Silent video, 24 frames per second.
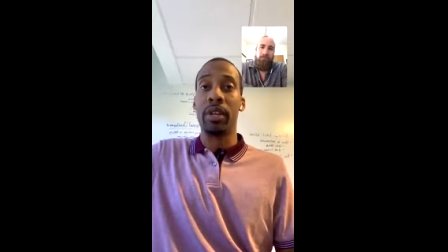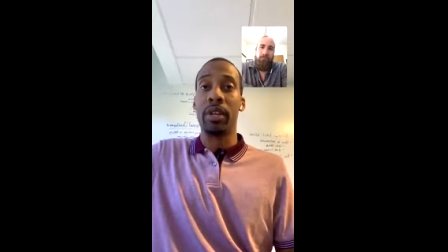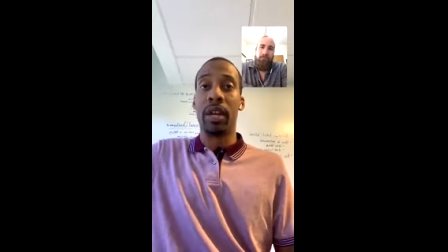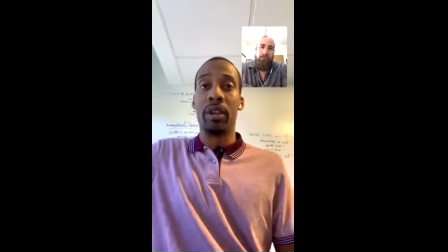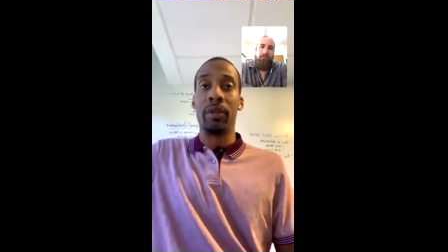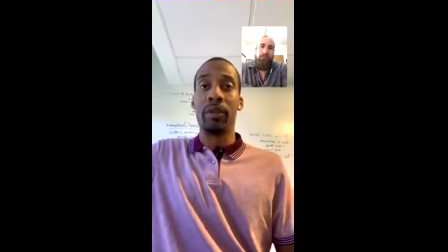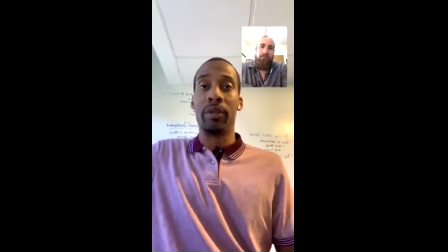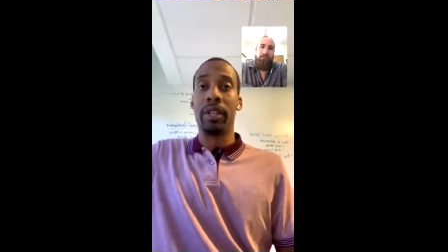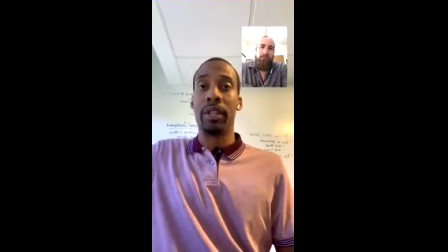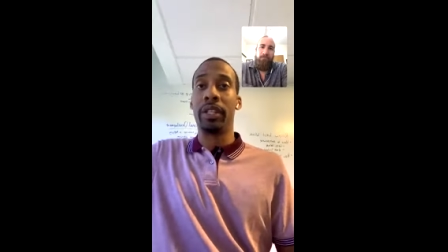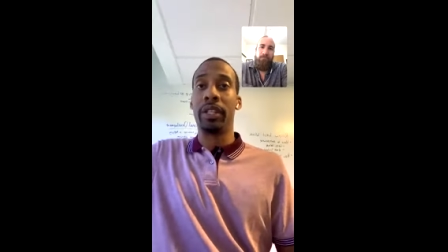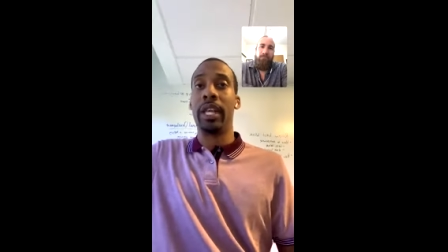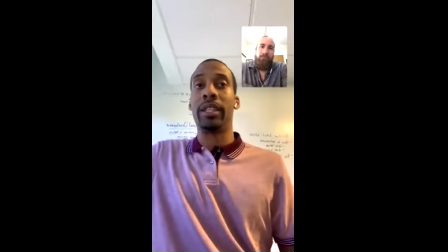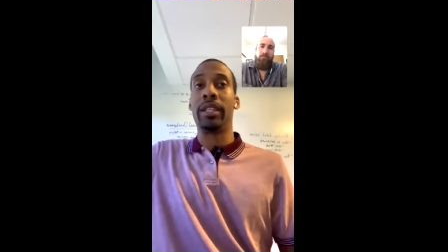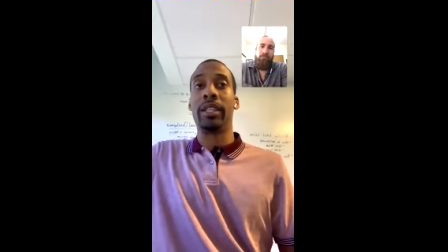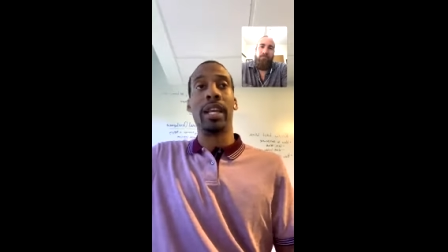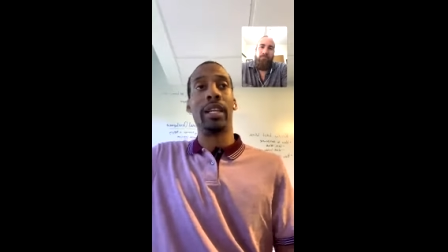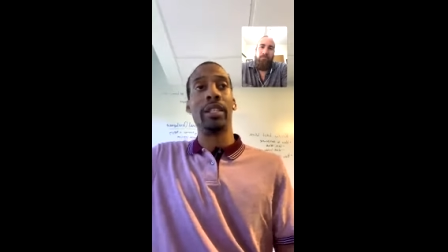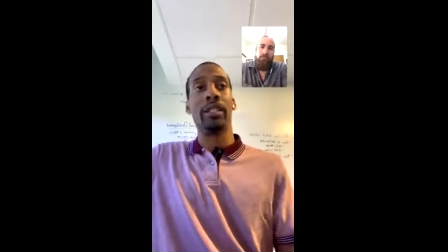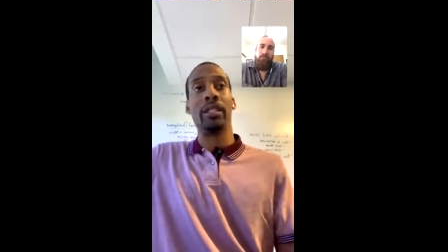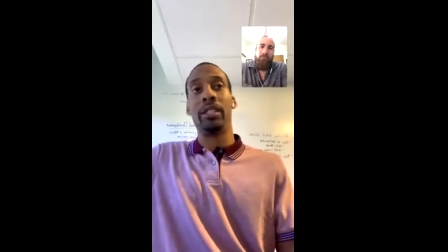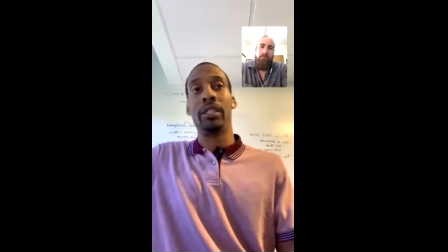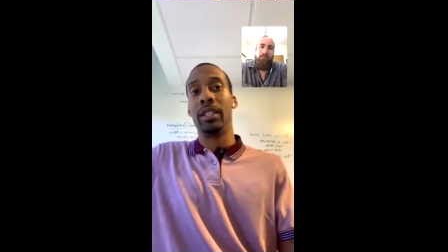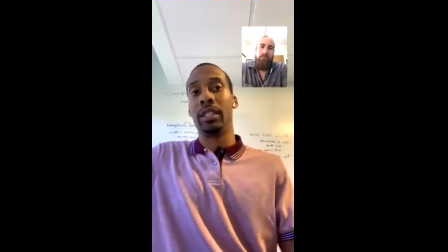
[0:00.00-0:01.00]
I don't think that
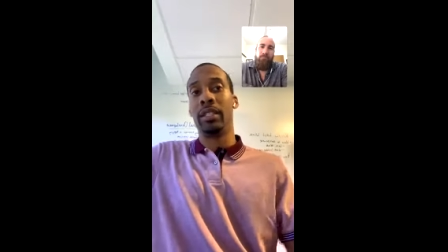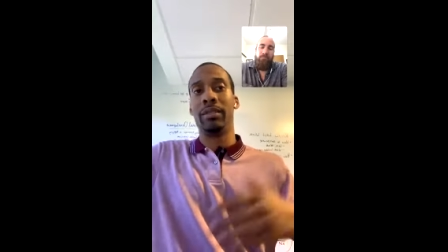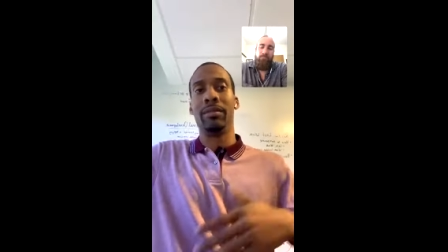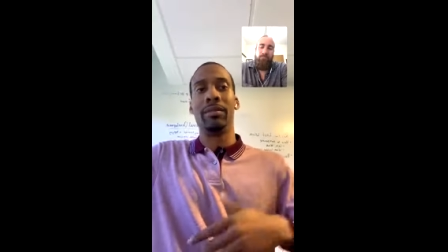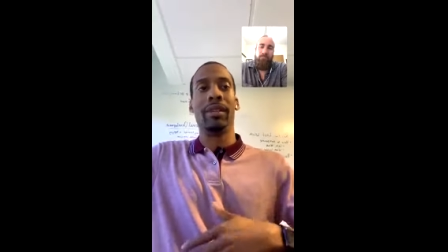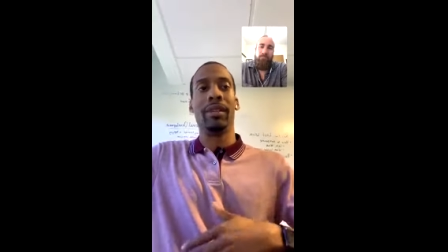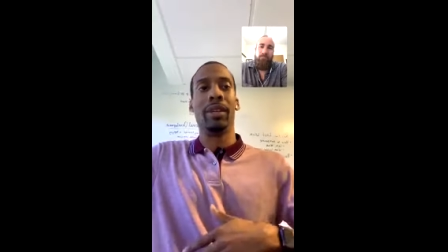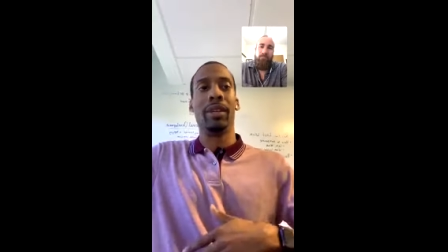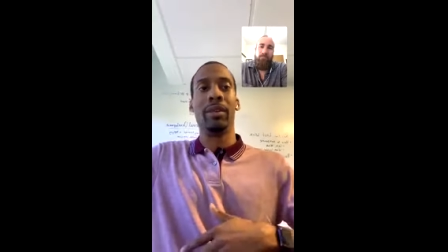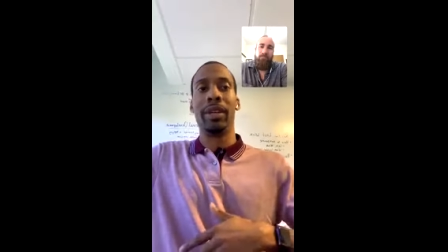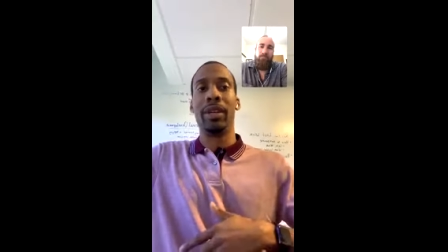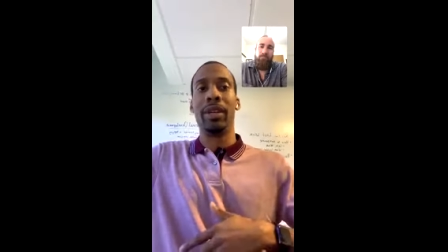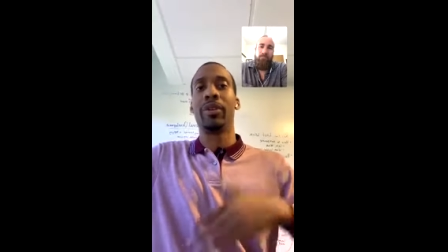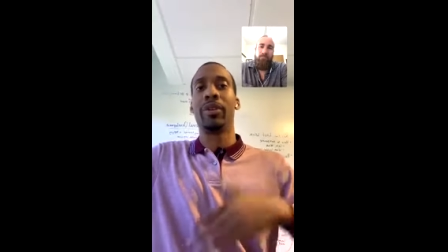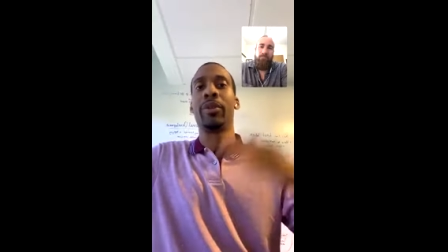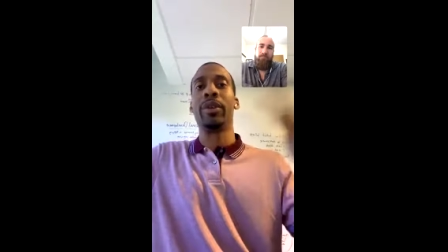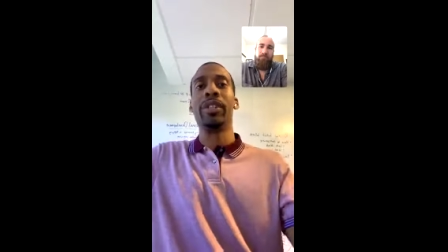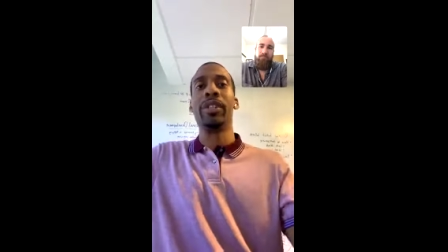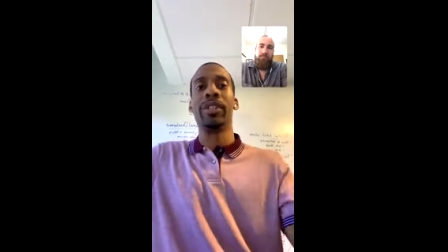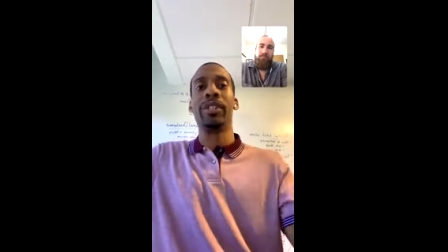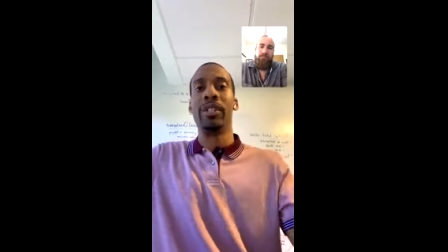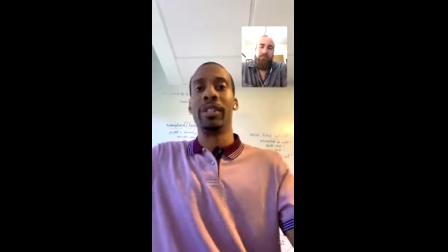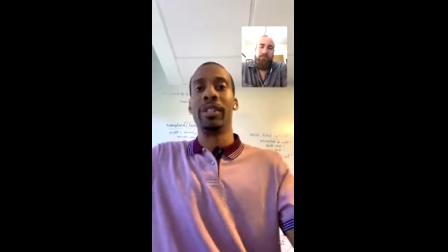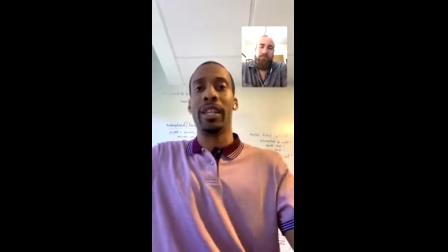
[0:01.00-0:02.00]
that you know
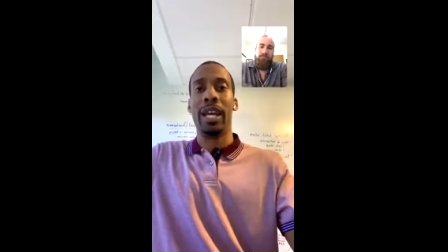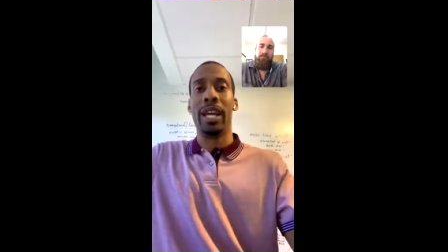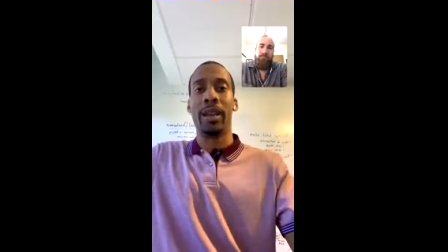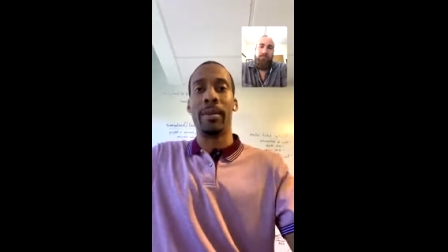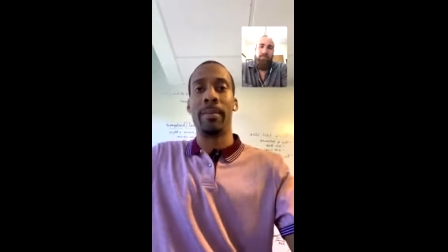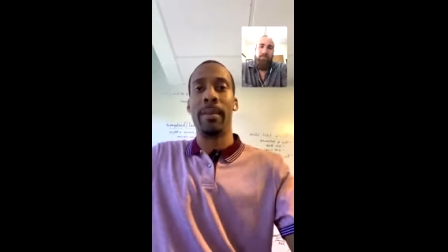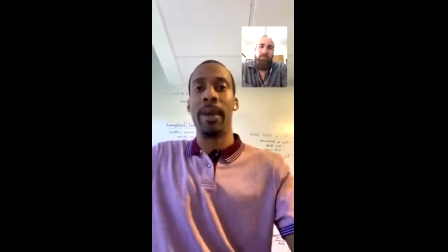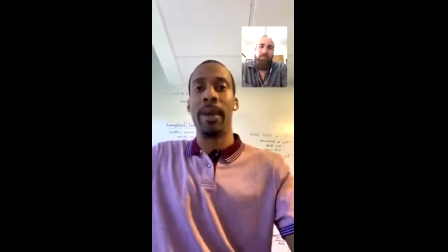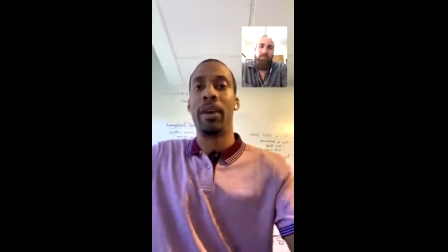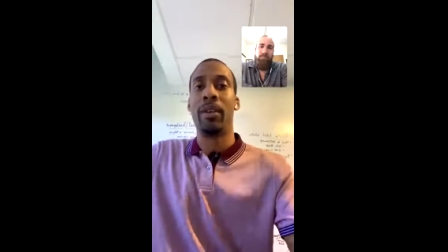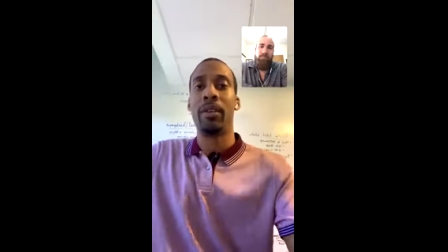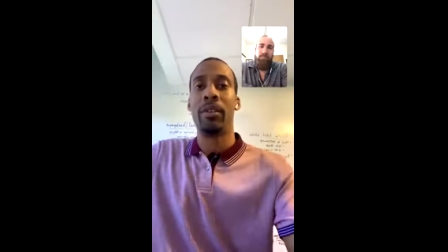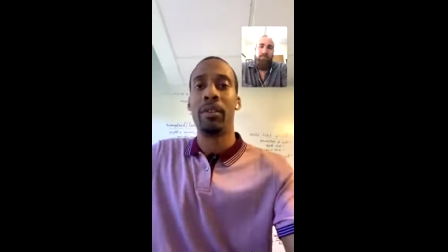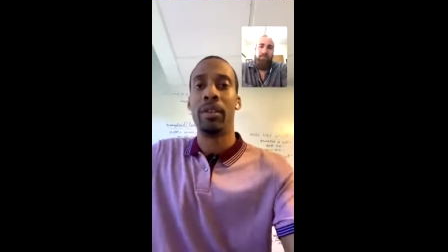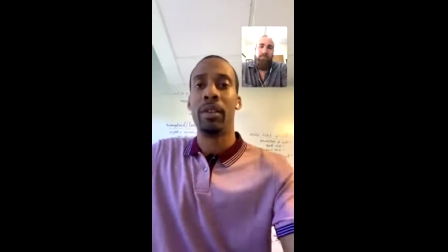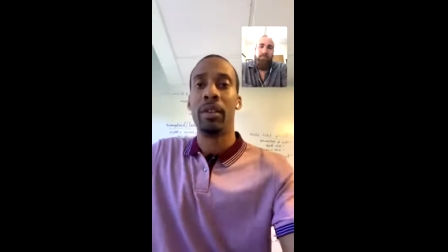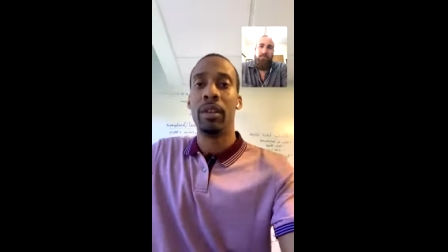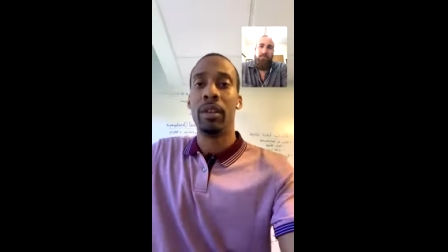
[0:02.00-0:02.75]
increases that amount